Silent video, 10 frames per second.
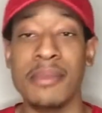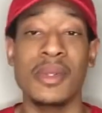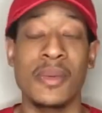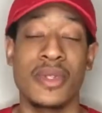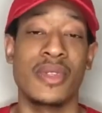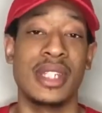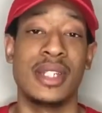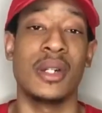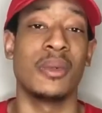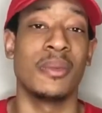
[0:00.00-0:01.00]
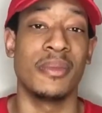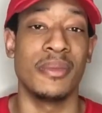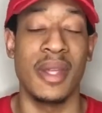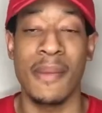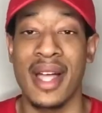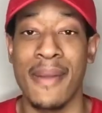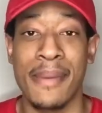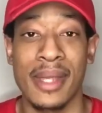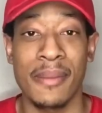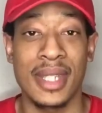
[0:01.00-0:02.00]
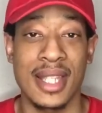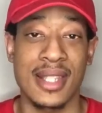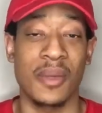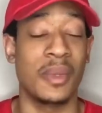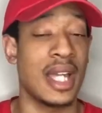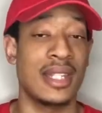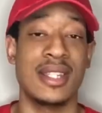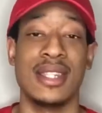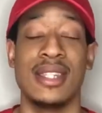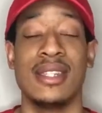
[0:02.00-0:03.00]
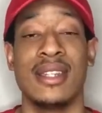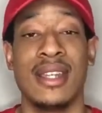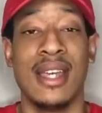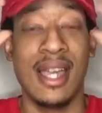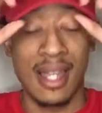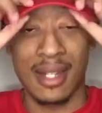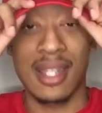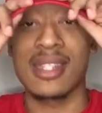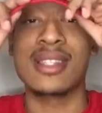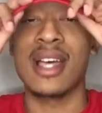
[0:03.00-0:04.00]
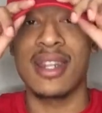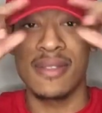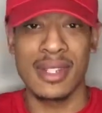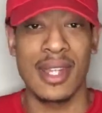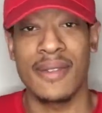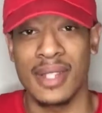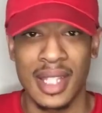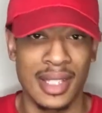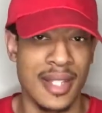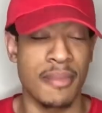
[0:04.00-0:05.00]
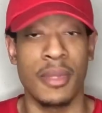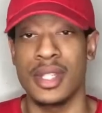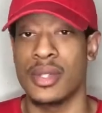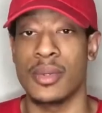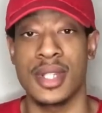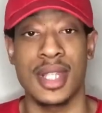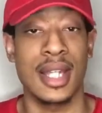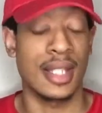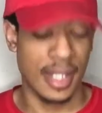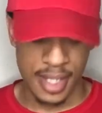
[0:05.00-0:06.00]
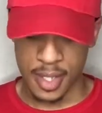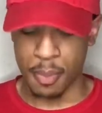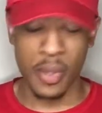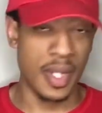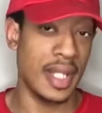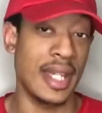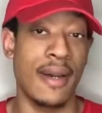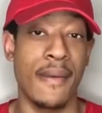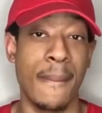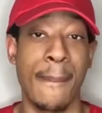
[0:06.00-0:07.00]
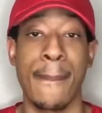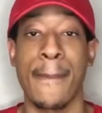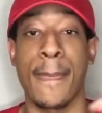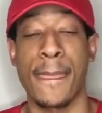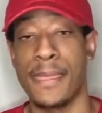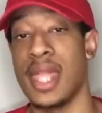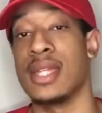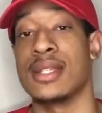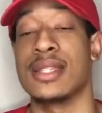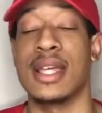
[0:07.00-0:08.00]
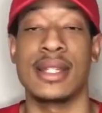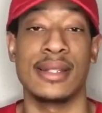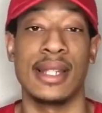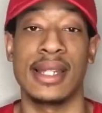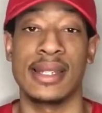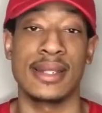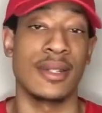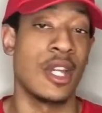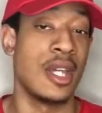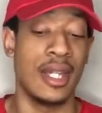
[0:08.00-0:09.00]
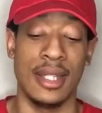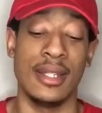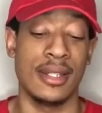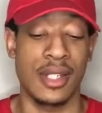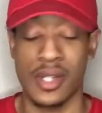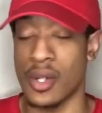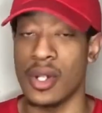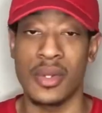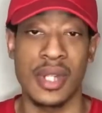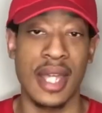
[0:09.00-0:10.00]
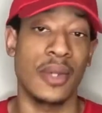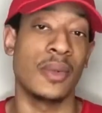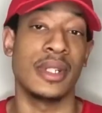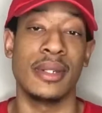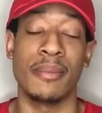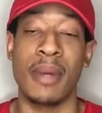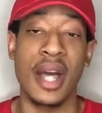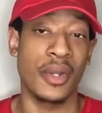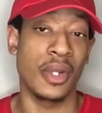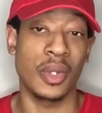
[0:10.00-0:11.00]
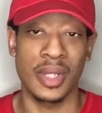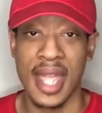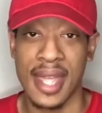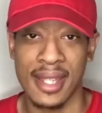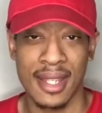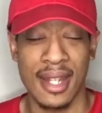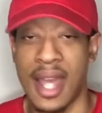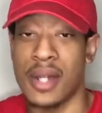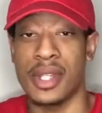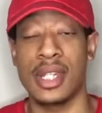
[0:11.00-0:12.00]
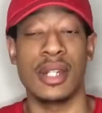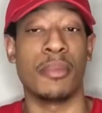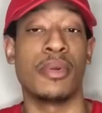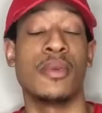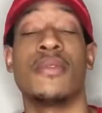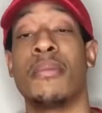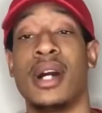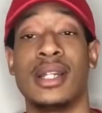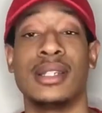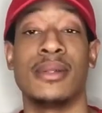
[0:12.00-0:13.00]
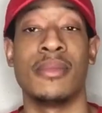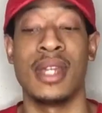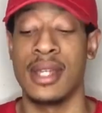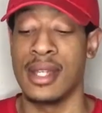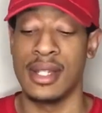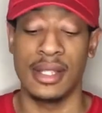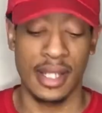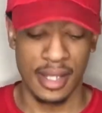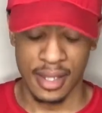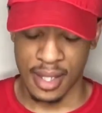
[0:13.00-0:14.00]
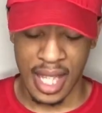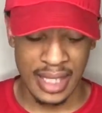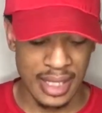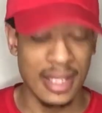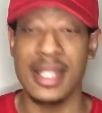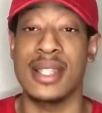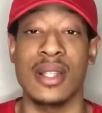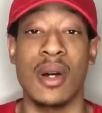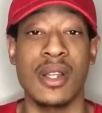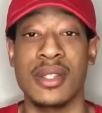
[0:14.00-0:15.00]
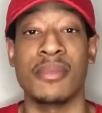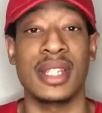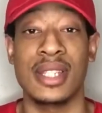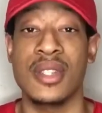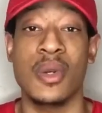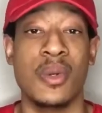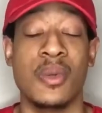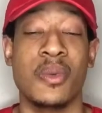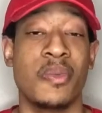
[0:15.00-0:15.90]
was really dope in my opinion, because like we got to see another side of Endeavor, like this mentor side. Like he's pointing out things that like Shoto, Deku, and Bakugo lack and how they can improve upon them. Like I think this is awesome. Like this whole